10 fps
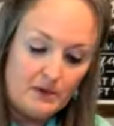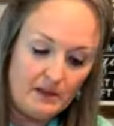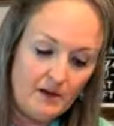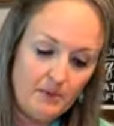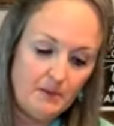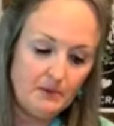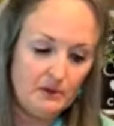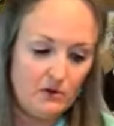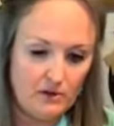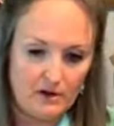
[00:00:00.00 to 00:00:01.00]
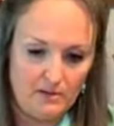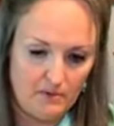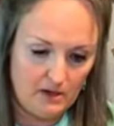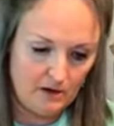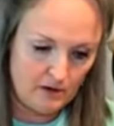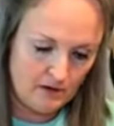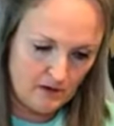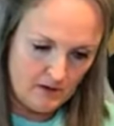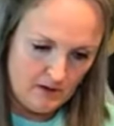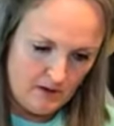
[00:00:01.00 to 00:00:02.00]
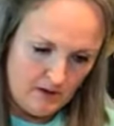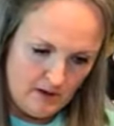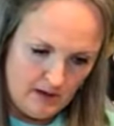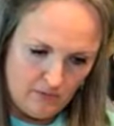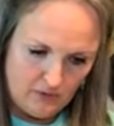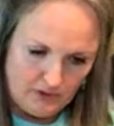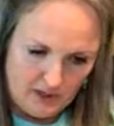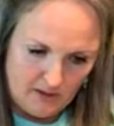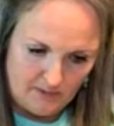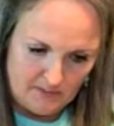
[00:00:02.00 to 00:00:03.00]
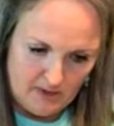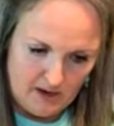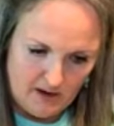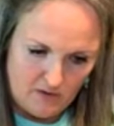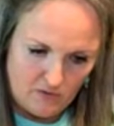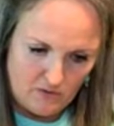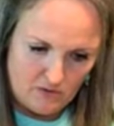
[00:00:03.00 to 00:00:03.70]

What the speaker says: Let people know that I'm here. It really helps me out.